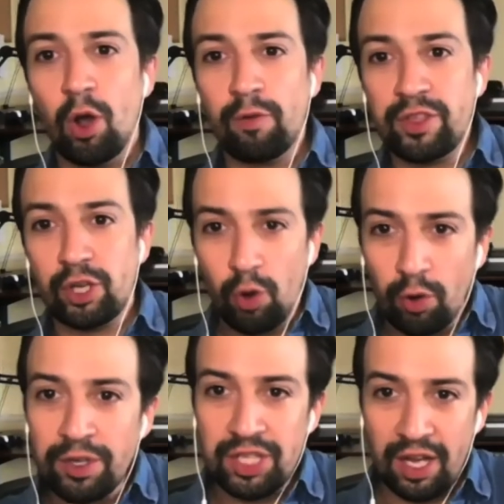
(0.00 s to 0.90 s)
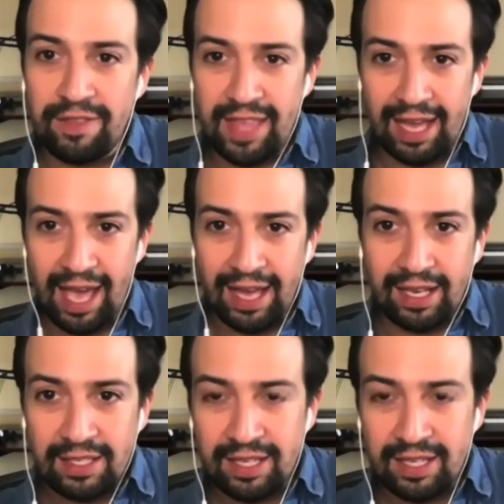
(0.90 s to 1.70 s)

over the course of that edit.